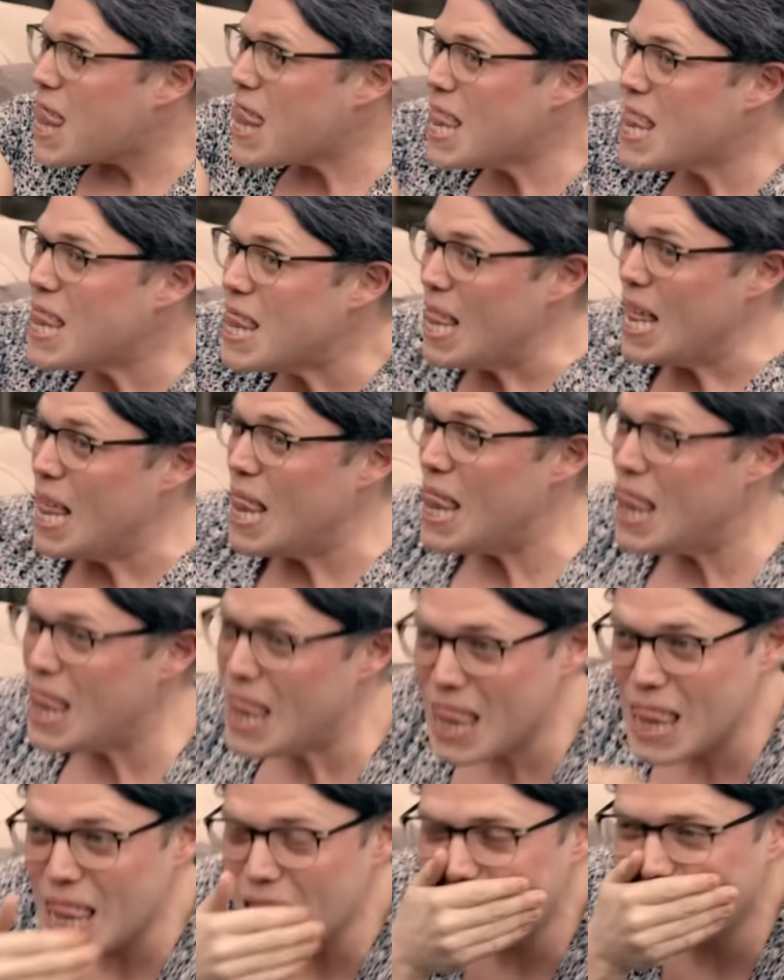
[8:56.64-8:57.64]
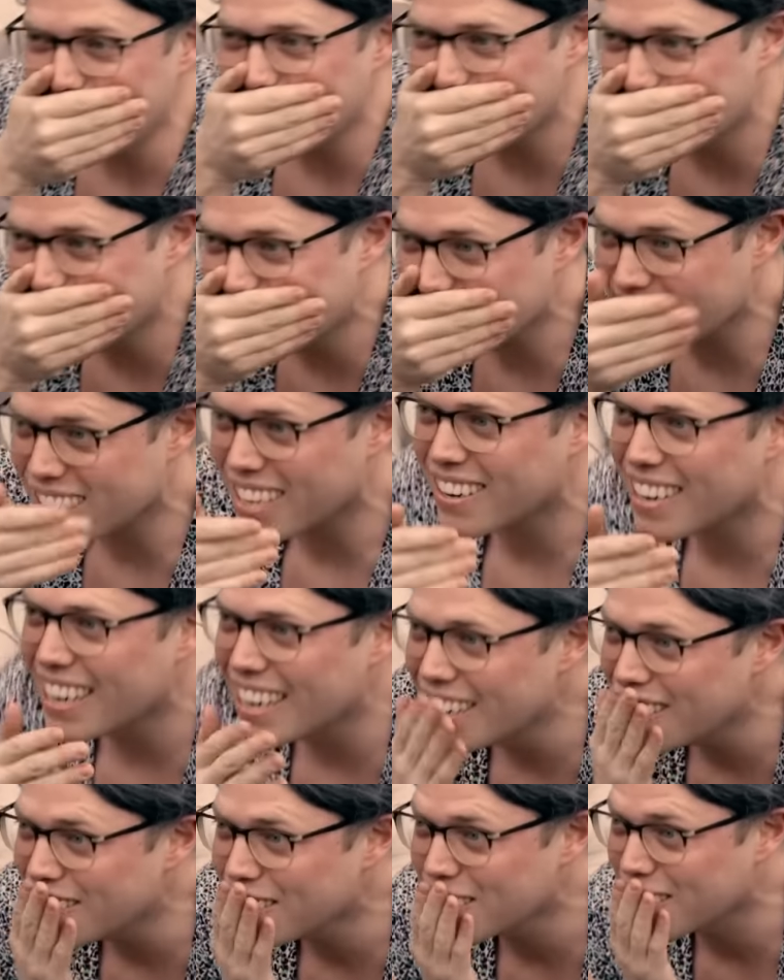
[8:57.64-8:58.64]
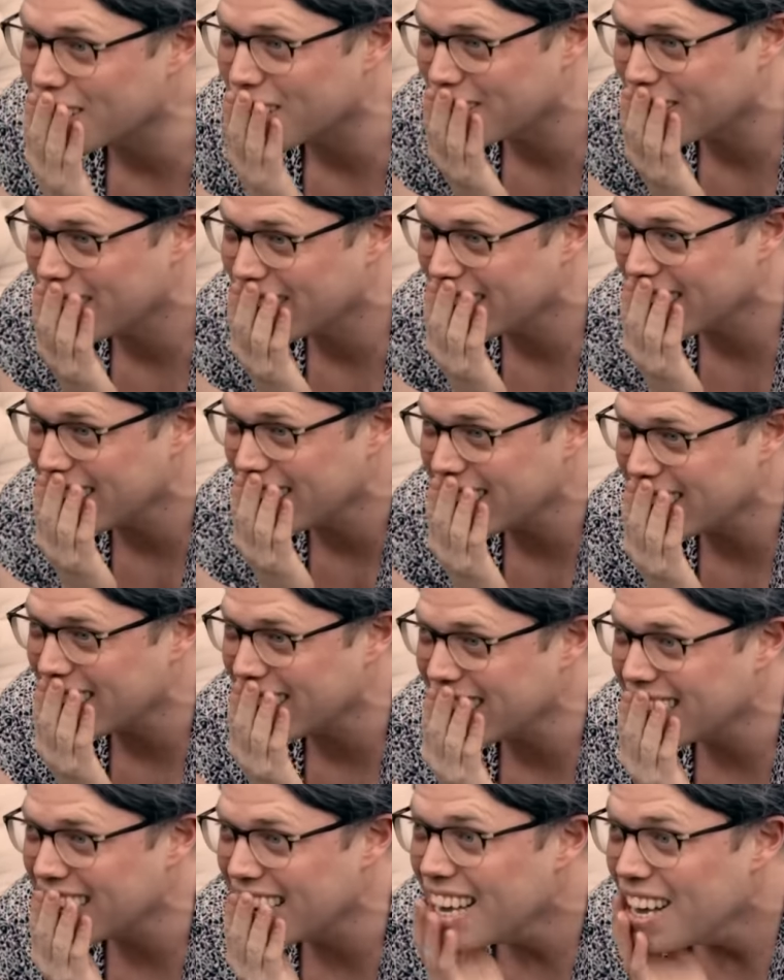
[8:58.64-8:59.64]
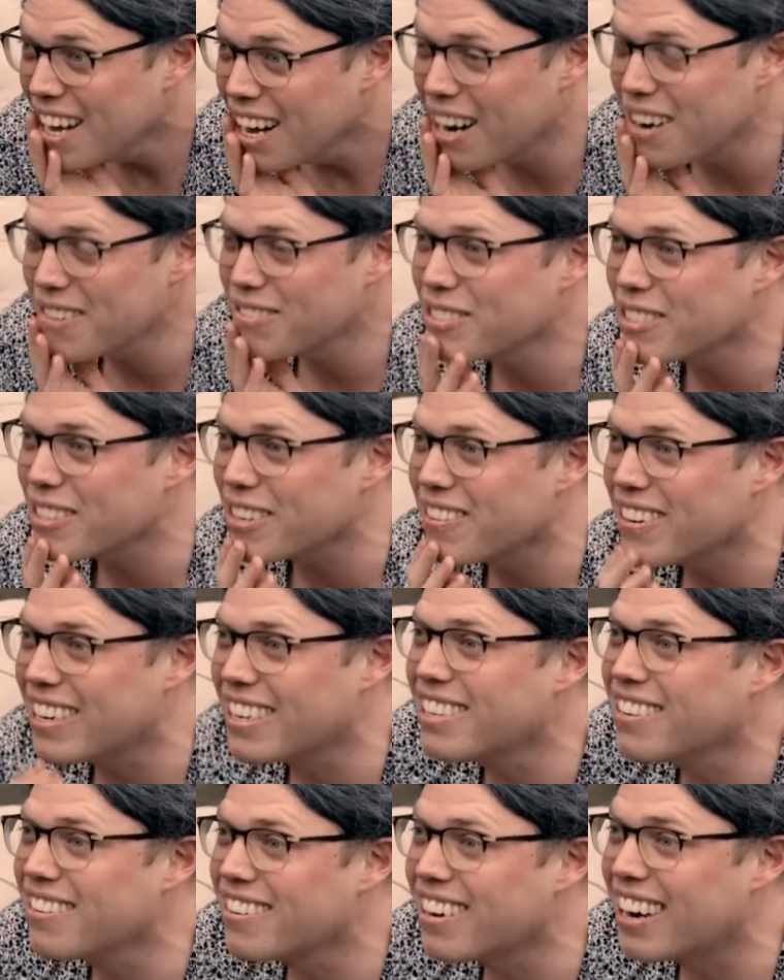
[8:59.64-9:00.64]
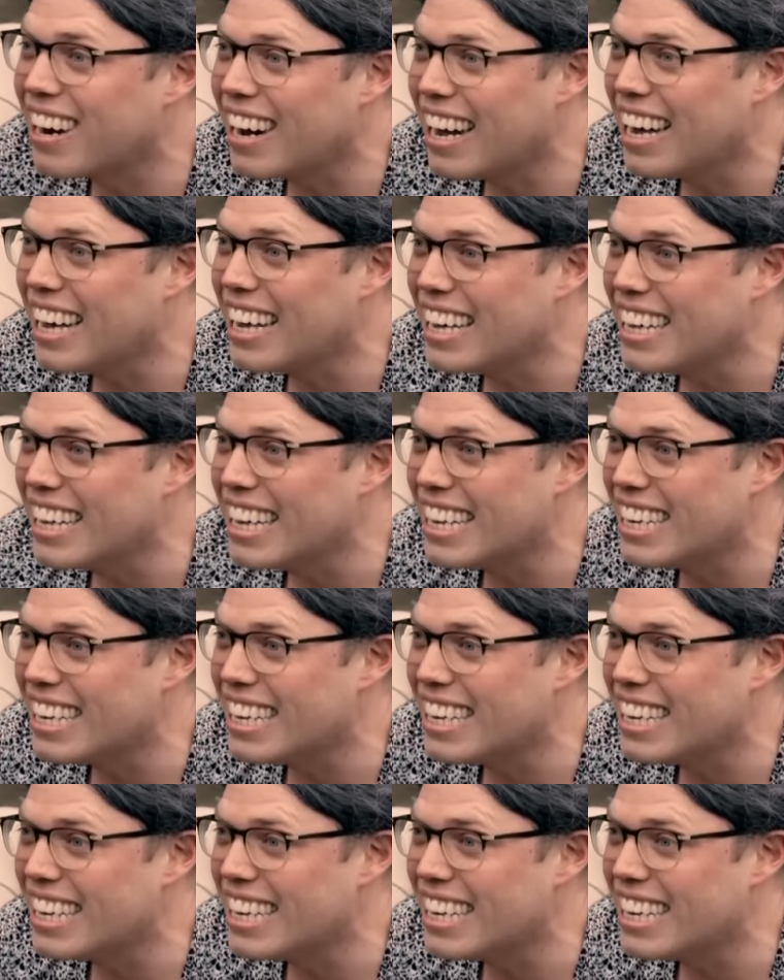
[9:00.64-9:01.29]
surprising. Thank you, Rob. Sorry. Thank you for that. I'm sorry, you're right.